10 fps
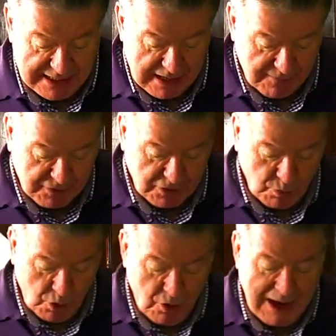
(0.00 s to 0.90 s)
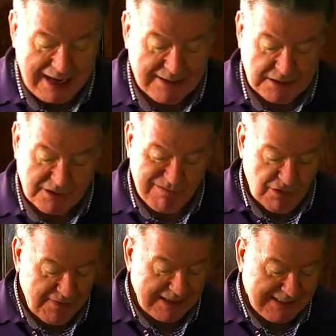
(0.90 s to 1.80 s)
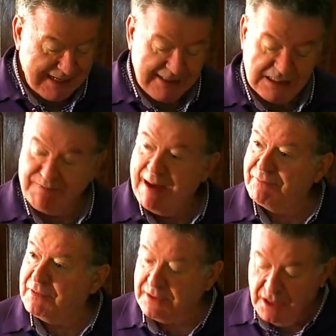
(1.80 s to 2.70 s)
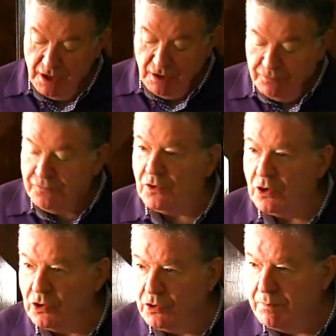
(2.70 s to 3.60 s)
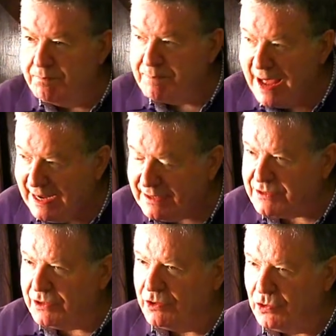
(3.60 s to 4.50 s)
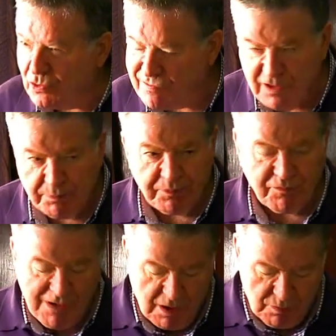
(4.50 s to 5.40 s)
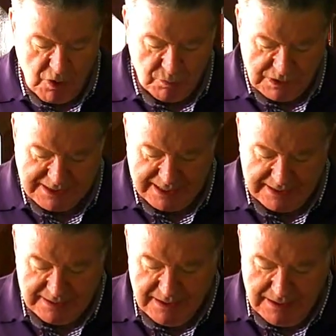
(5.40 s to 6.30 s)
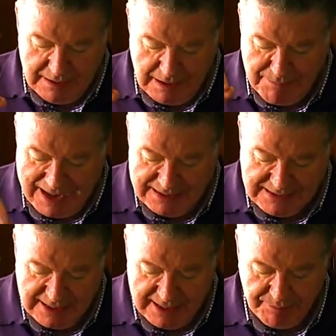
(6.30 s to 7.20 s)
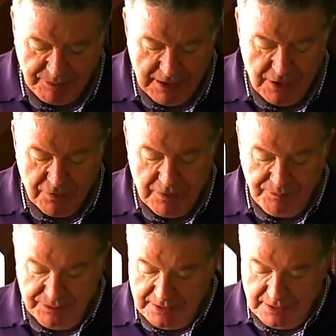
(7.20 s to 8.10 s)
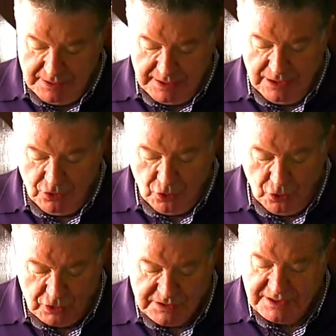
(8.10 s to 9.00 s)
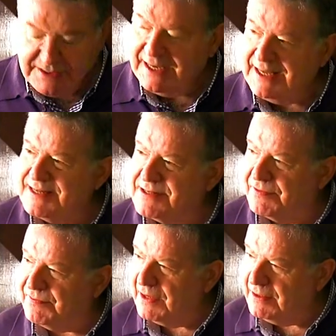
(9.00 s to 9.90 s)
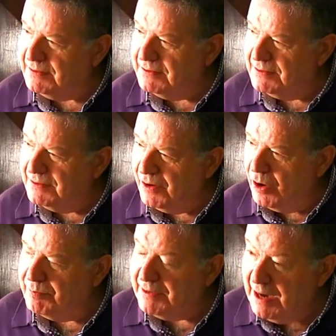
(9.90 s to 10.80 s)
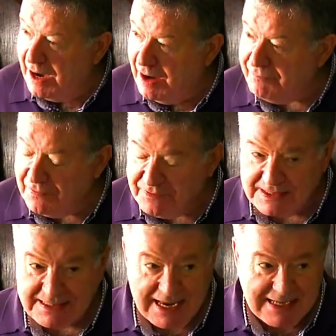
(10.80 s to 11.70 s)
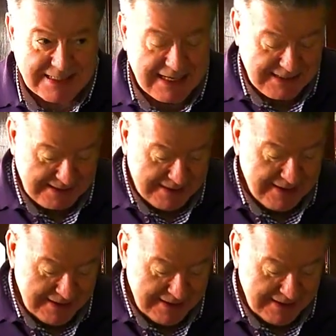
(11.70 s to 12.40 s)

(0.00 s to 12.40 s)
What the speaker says: after the war and, as Gruenwald said in his pamphlet, flew back to Europe from what was then Palestine in order to intervene on behalf of this SS